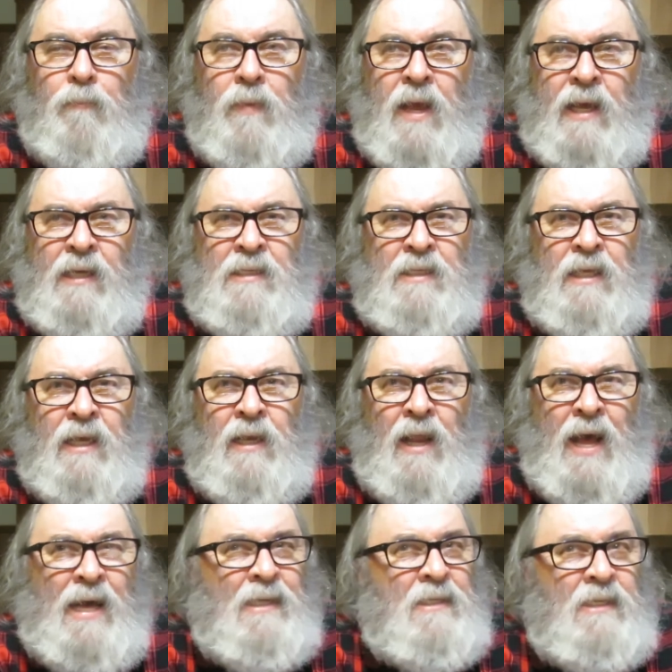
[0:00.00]
like I said
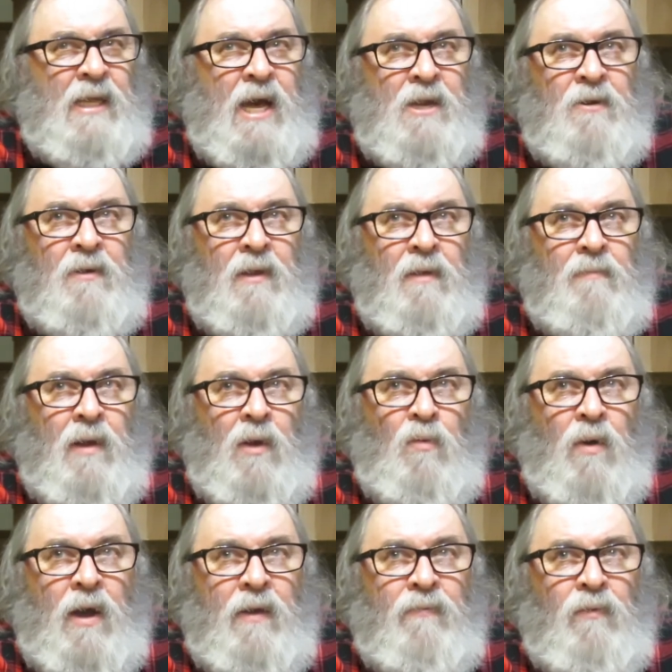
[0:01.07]
last Saturday, my
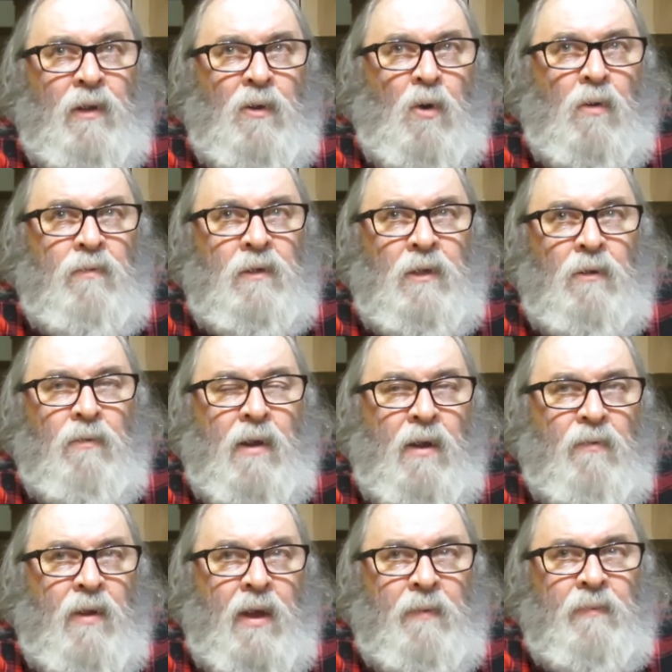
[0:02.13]
wife went over to
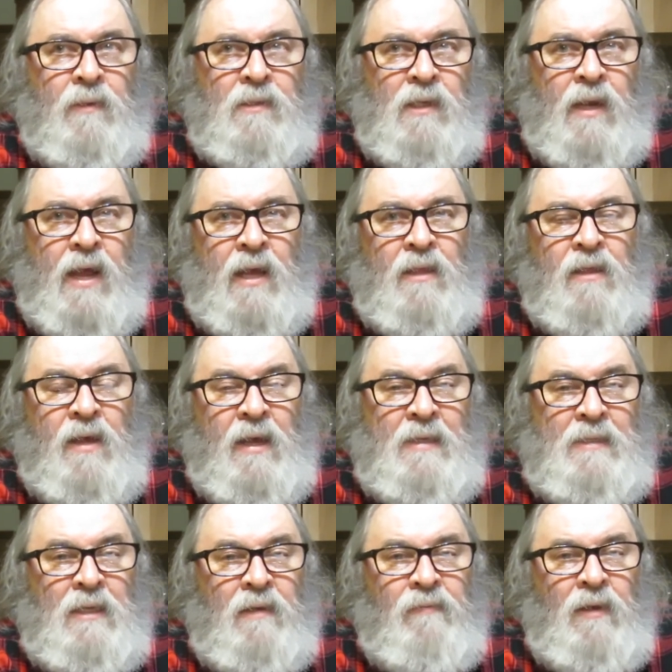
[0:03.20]
Grand Rapids and had
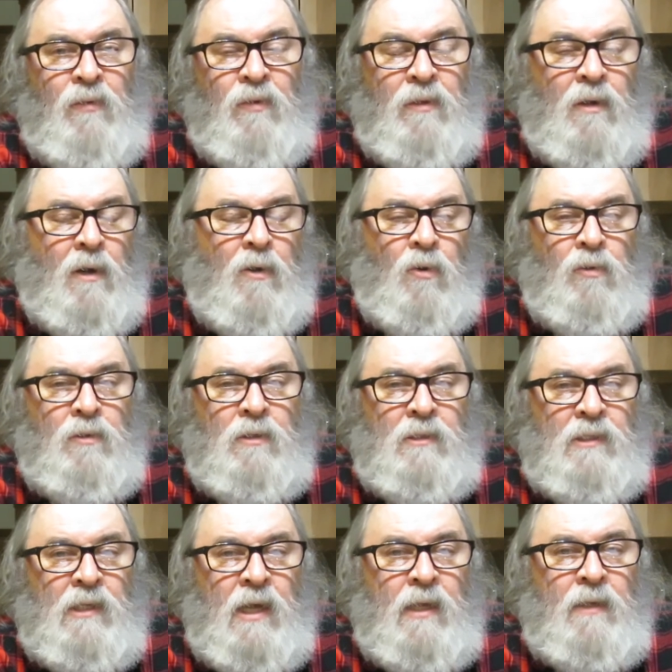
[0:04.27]
Thanksgiving with our older
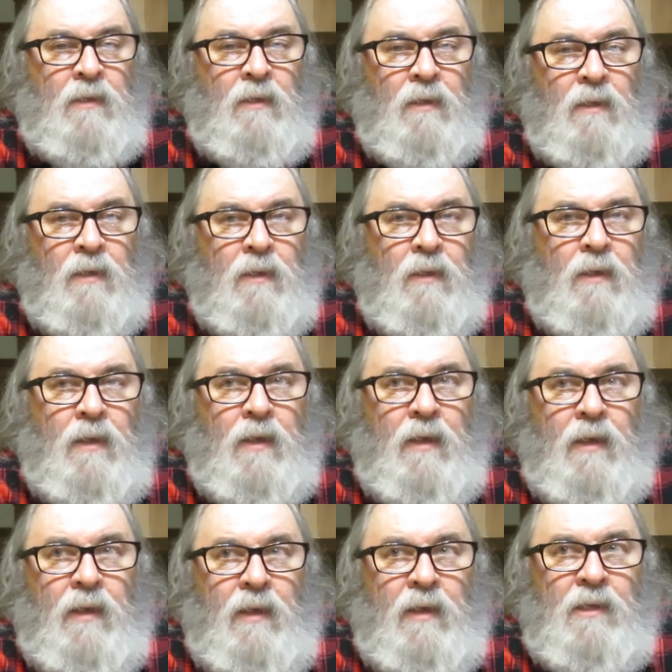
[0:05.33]
son,
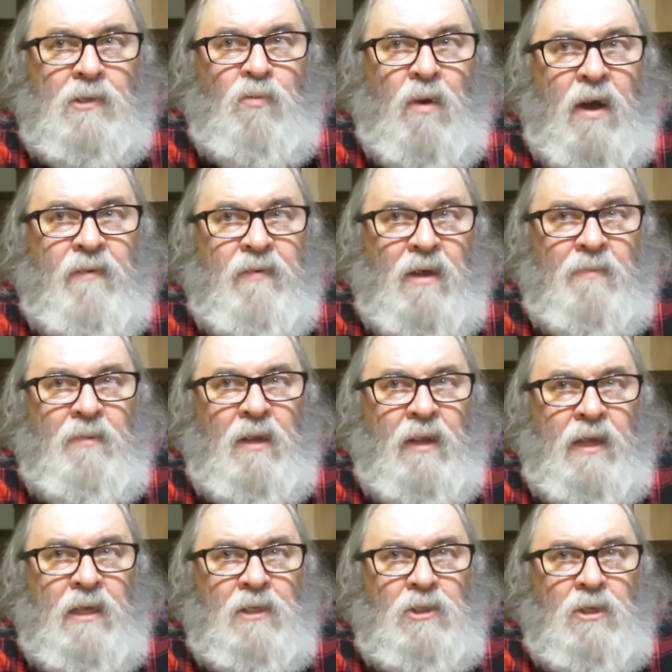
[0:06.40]
his wife
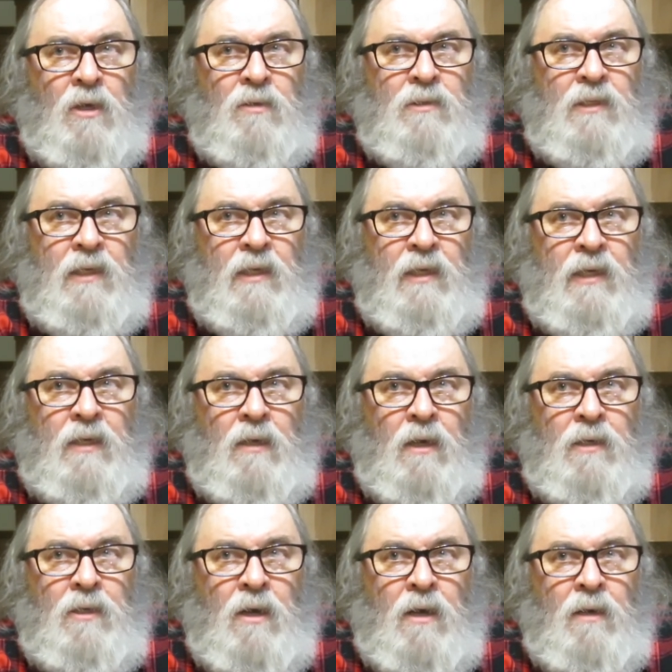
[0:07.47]
Emily and Josie, and
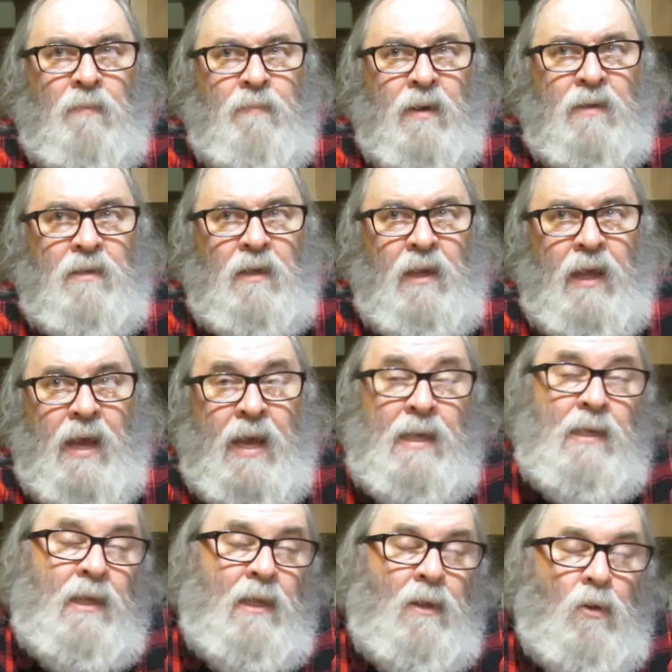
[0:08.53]
our daughter Bethany,
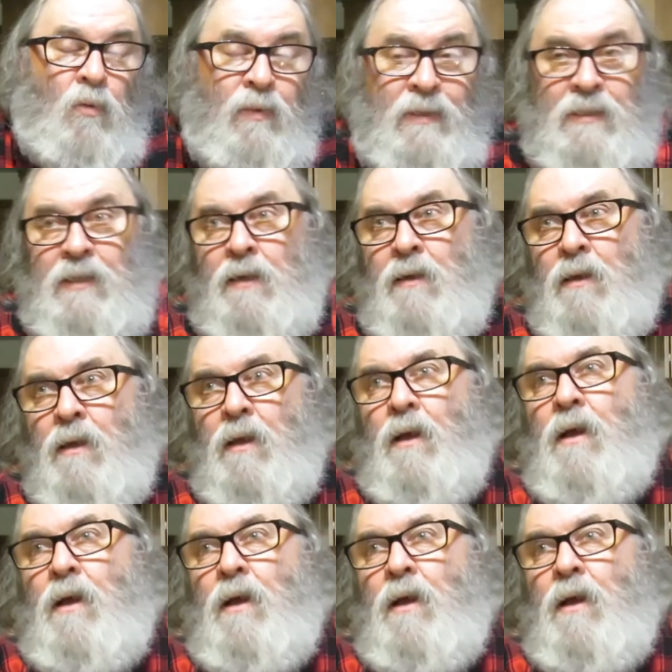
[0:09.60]
Andy, Louisa,